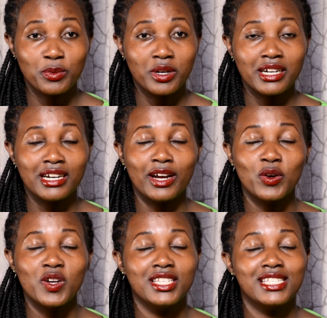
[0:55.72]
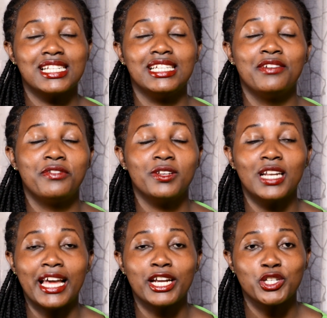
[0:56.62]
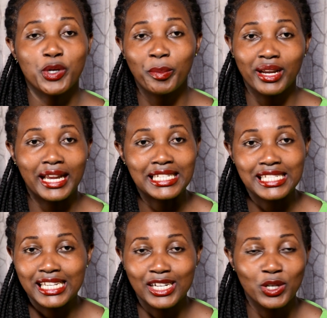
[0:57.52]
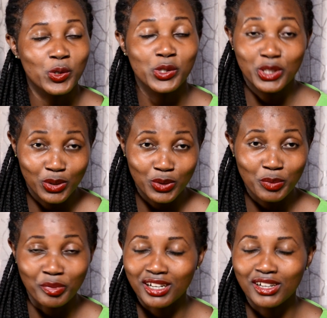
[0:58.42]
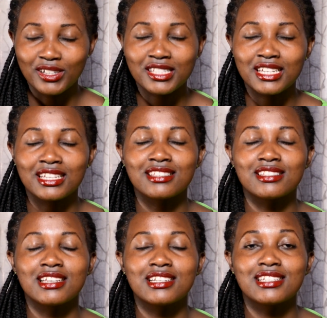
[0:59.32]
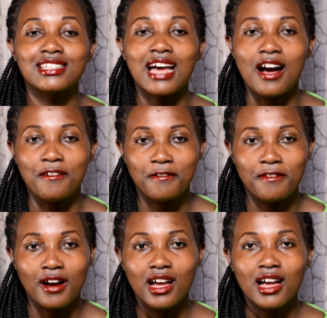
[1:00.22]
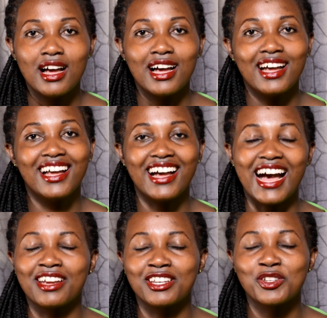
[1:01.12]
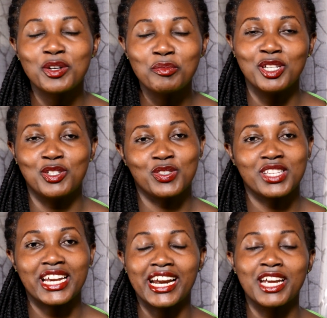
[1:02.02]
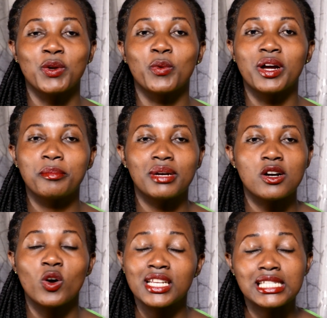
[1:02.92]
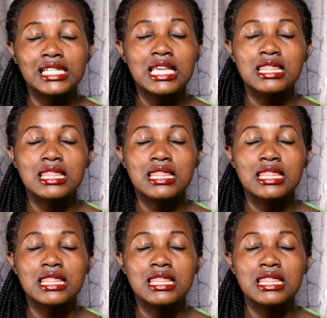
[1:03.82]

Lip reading: word, I honestly feel like dropping a tear or two because it is tough. I don't mean to scare anyone, but honestly,